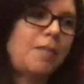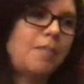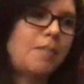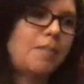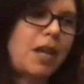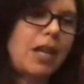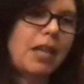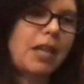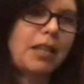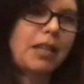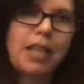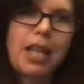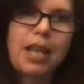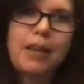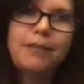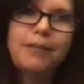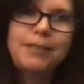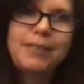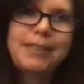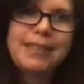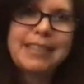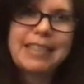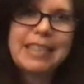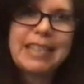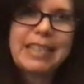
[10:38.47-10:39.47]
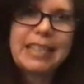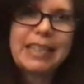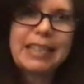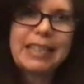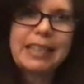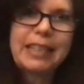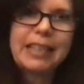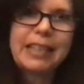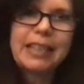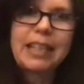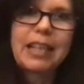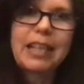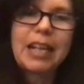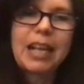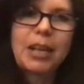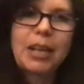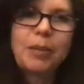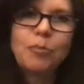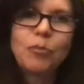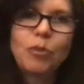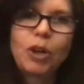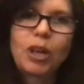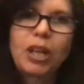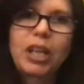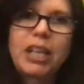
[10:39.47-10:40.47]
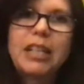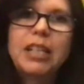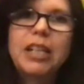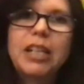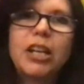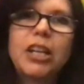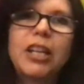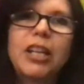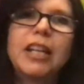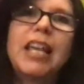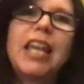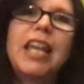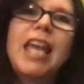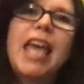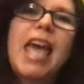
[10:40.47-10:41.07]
my love scene that I'm working on